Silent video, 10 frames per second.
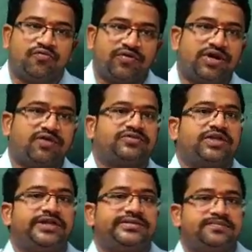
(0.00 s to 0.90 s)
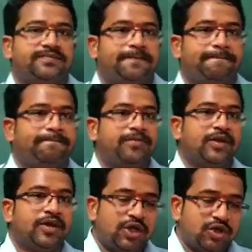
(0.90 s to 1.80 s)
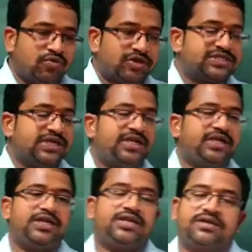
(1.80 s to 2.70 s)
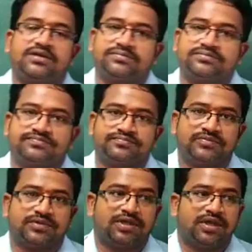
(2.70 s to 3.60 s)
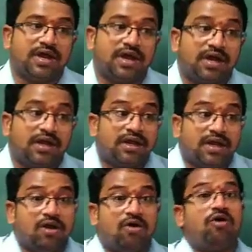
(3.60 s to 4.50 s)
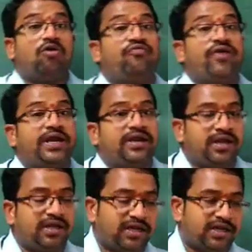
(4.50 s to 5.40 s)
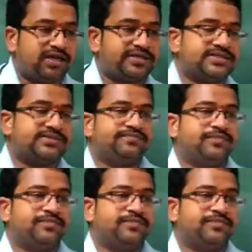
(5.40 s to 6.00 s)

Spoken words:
phenolphthalein, universal indicator, and olfactory indicators.